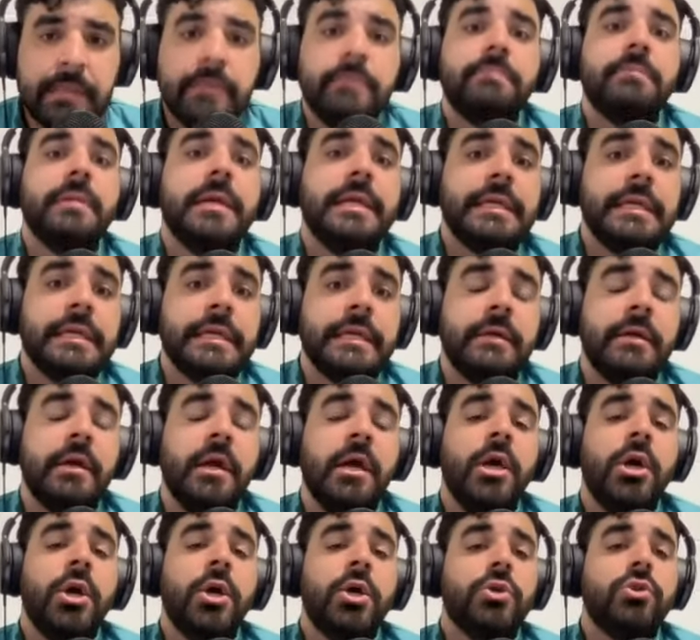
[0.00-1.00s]
meaning
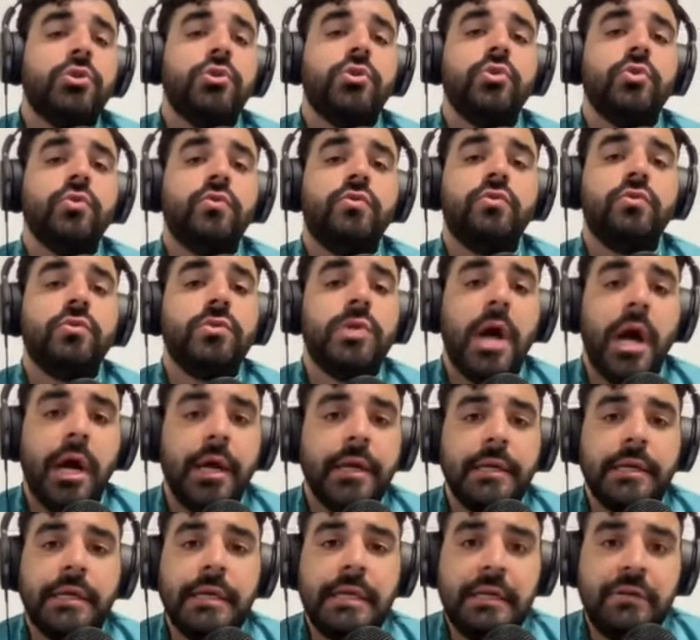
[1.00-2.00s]
you do
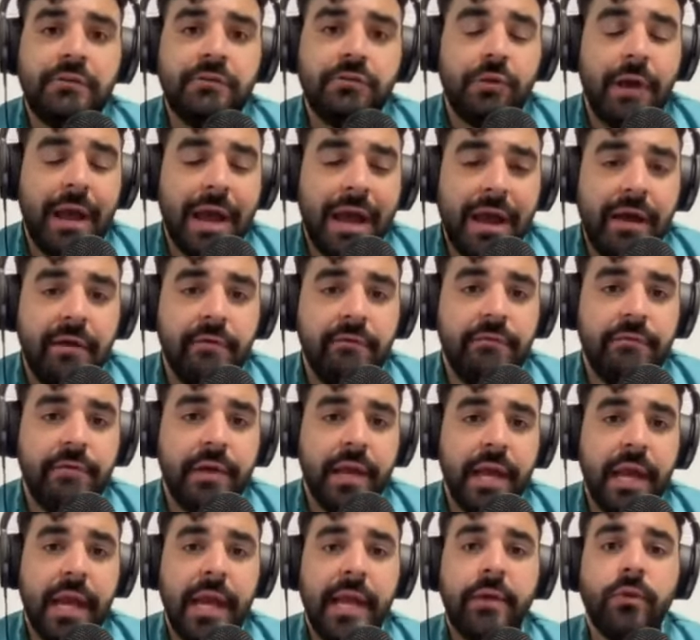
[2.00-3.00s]
not need to have
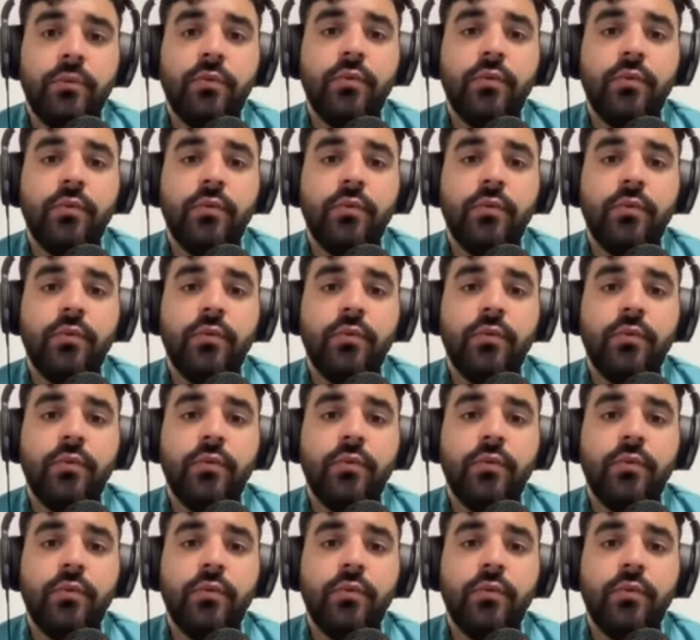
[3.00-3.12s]
a